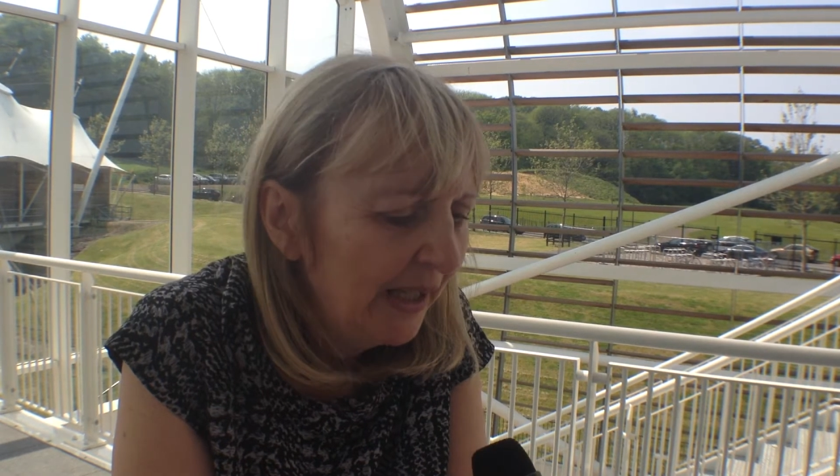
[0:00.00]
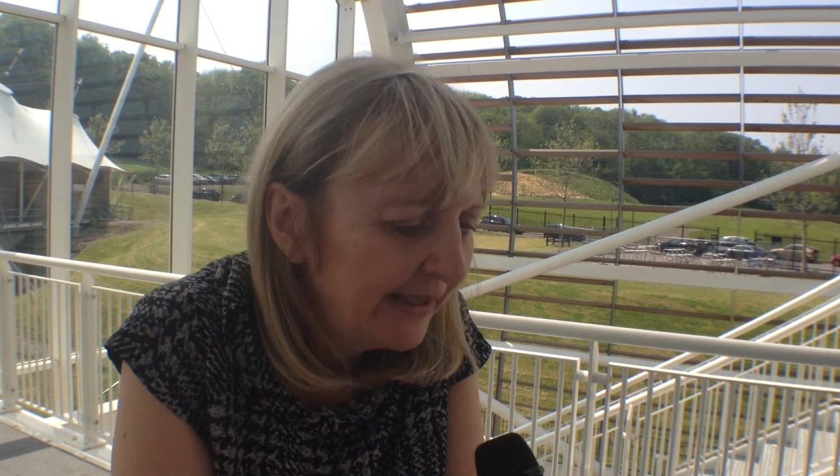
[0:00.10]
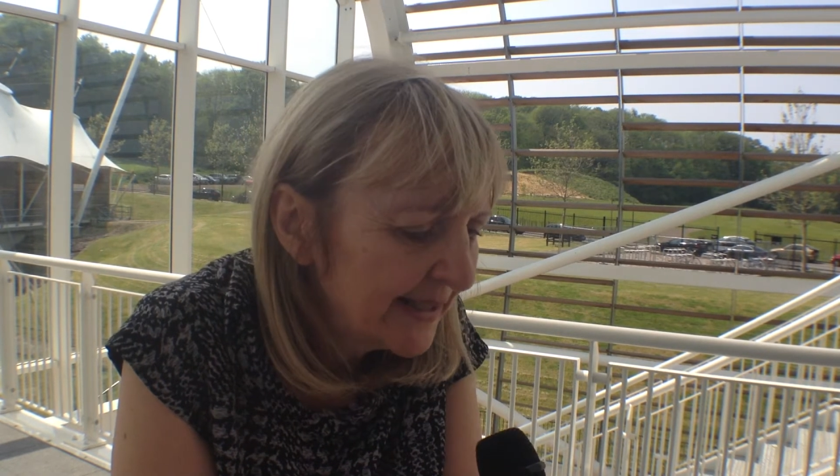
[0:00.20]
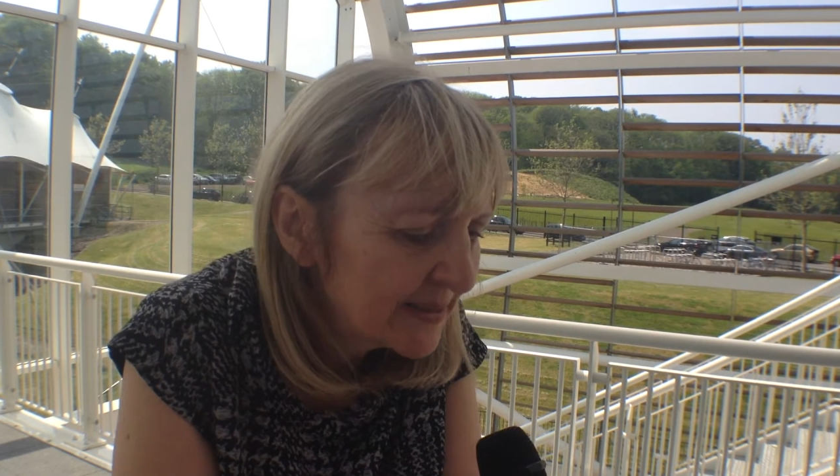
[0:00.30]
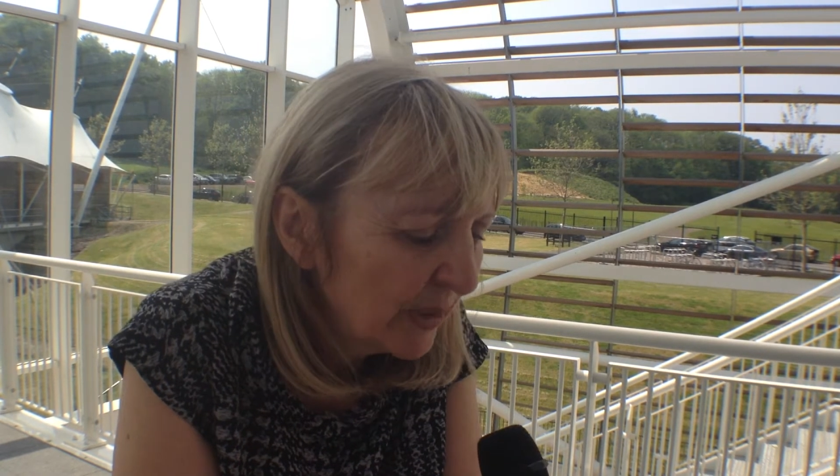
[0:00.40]

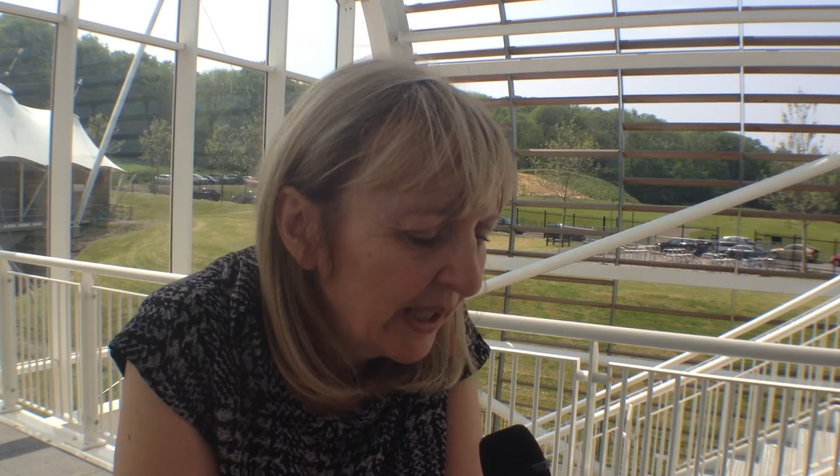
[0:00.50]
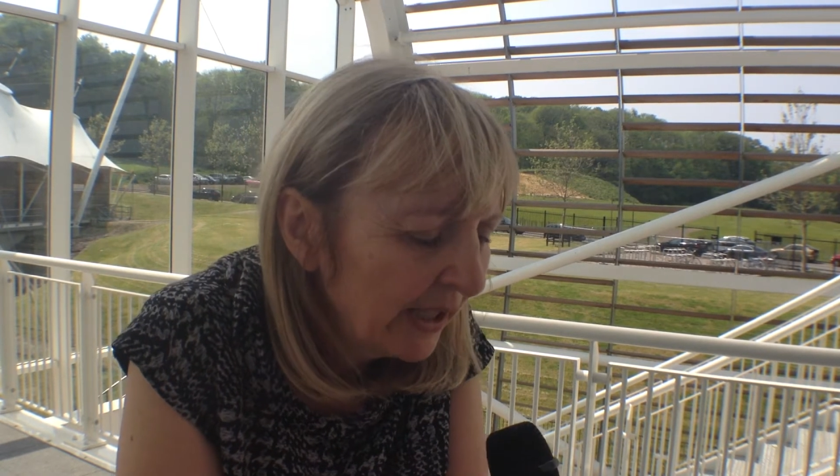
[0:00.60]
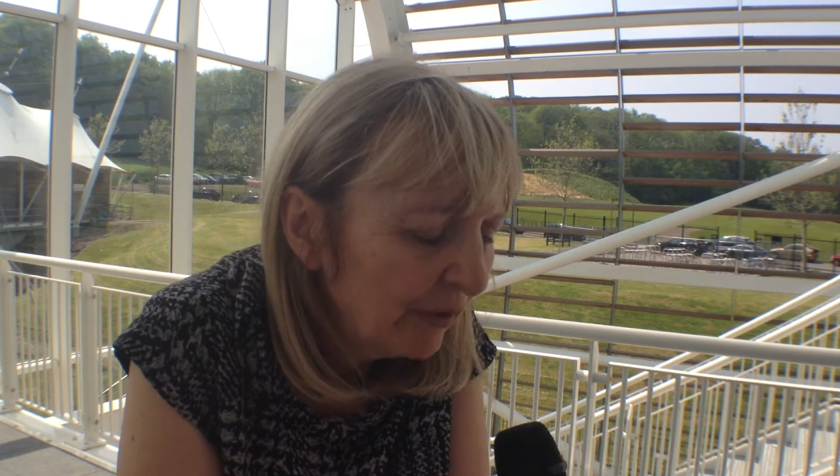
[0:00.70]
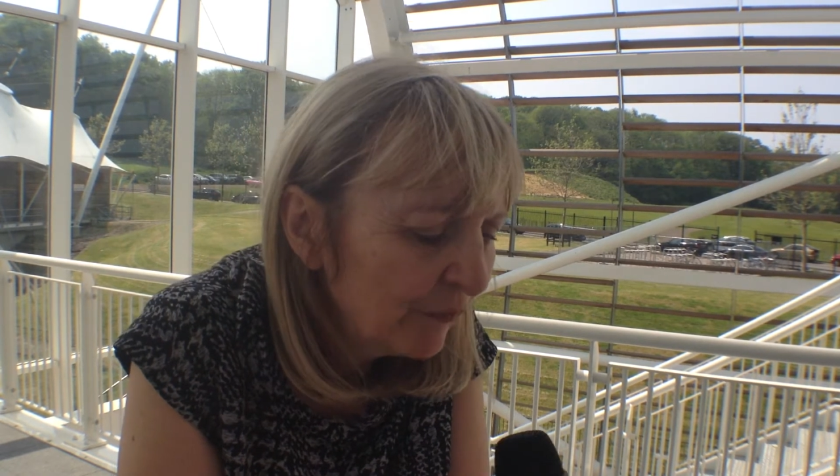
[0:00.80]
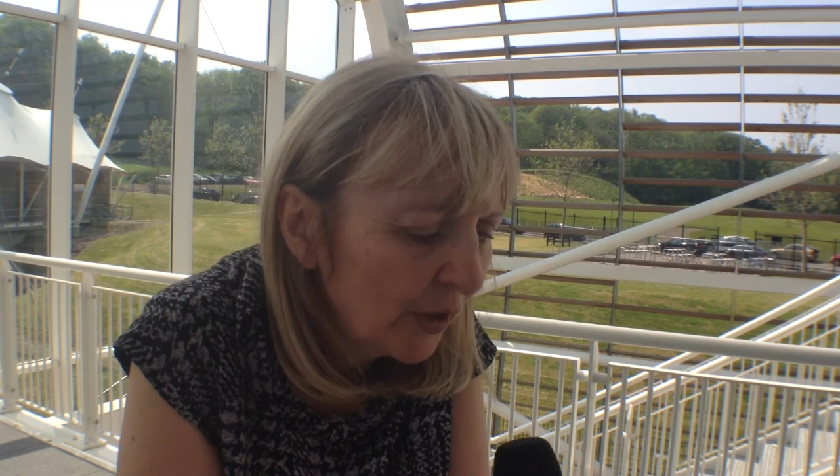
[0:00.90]
Yes, we
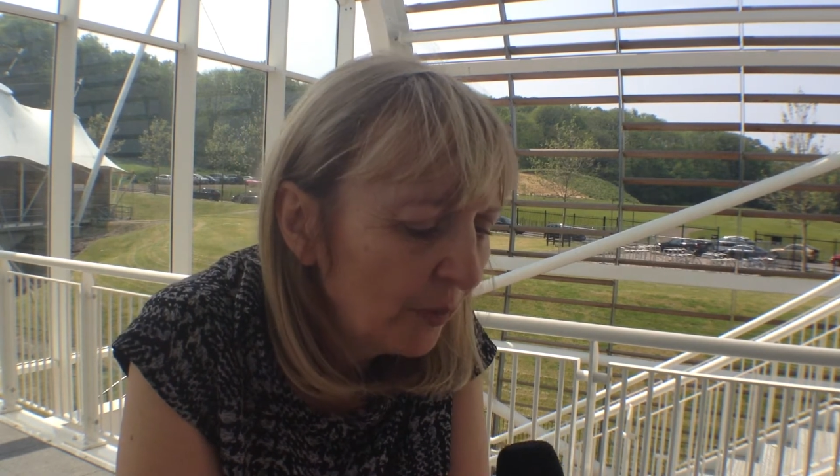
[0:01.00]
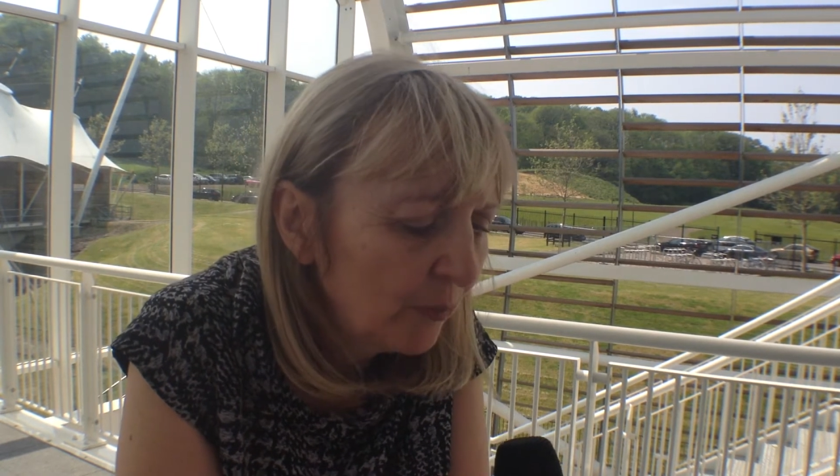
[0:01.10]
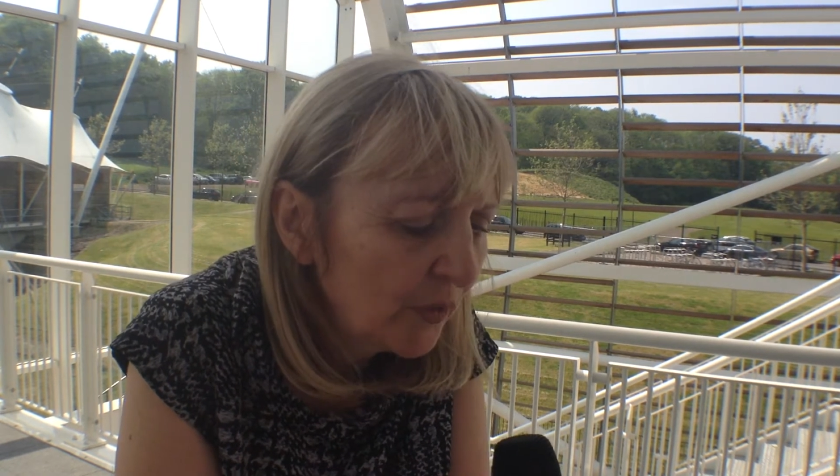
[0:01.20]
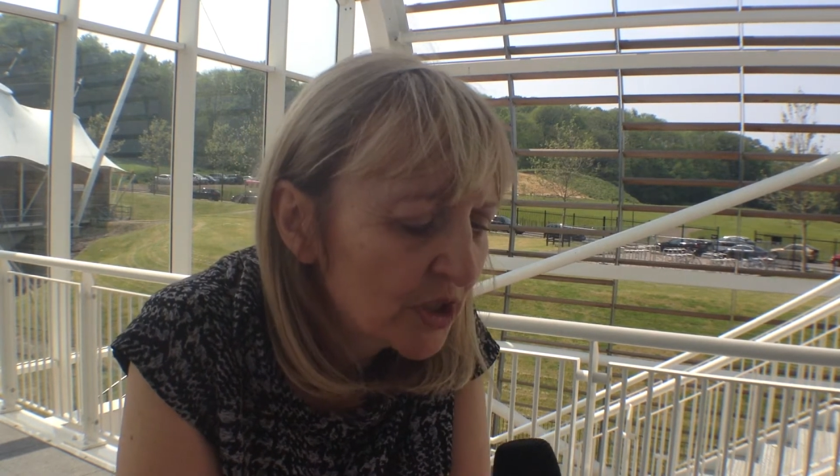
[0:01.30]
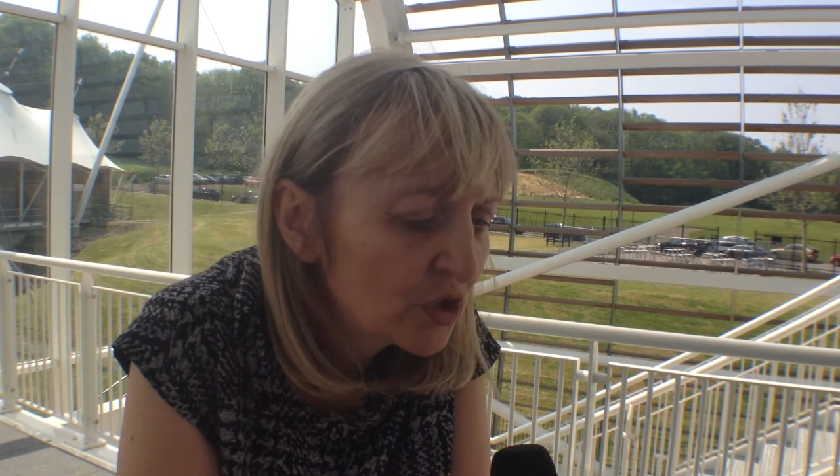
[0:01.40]
have.
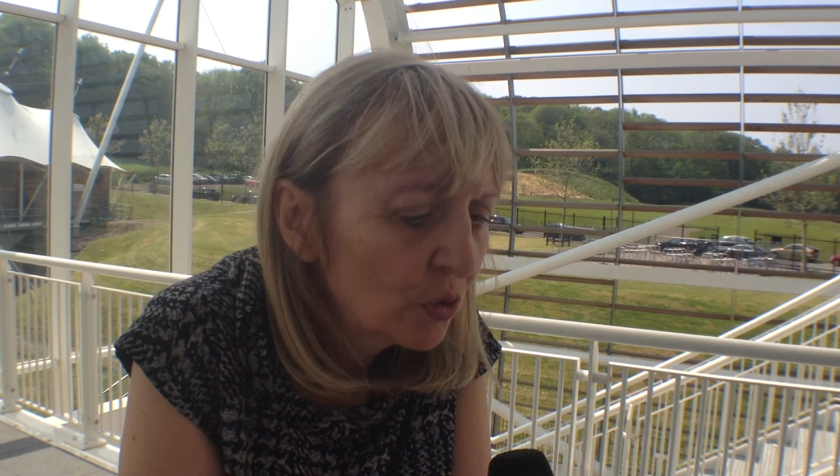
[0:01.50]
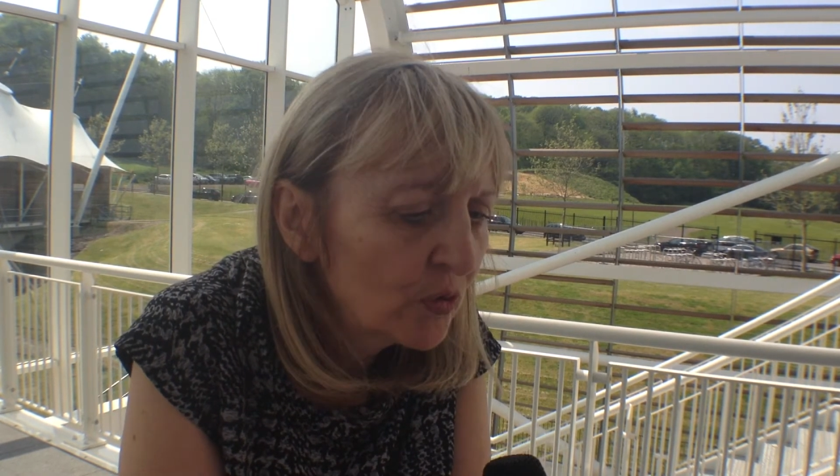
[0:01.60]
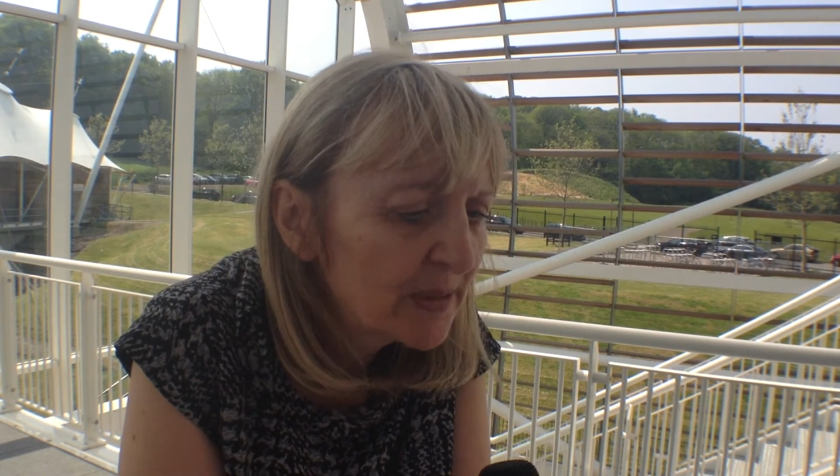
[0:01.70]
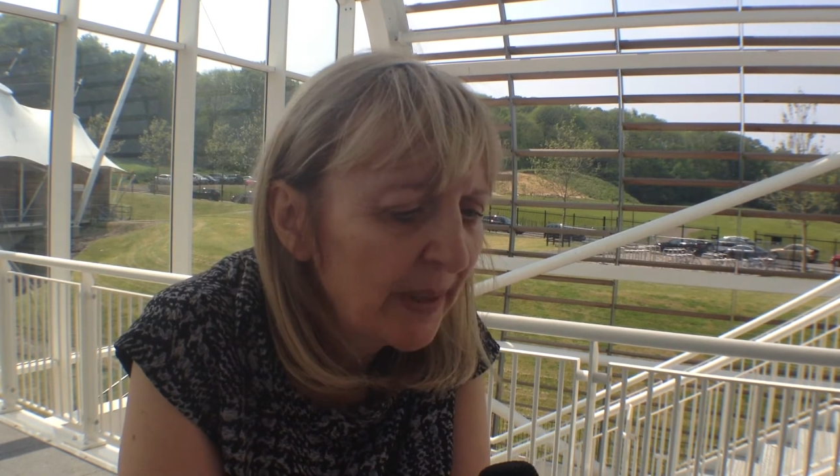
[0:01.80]
Um, the school's